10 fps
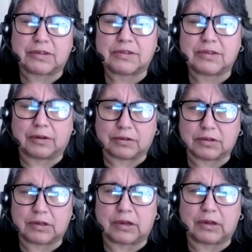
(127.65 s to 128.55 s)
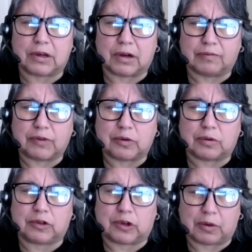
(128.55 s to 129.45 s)
subtlety of
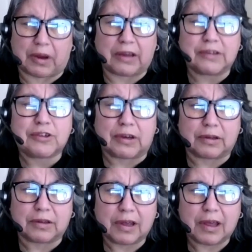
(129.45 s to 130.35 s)
your aging.